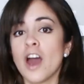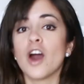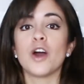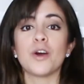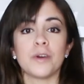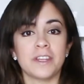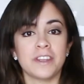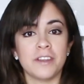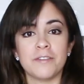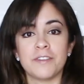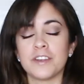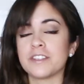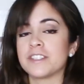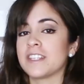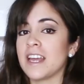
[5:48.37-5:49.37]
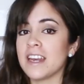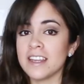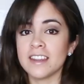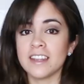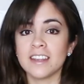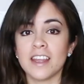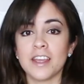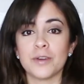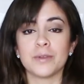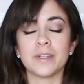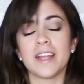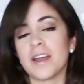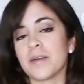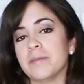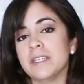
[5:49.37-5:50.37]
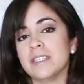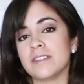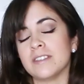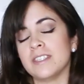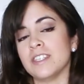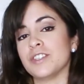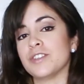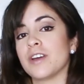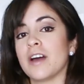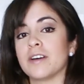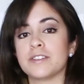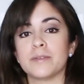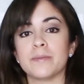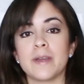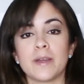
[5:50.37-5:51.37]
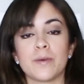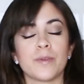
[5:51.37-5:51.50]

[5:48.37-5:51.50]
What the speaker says: Oh, and if there's anything that you would like me to teach you how to make,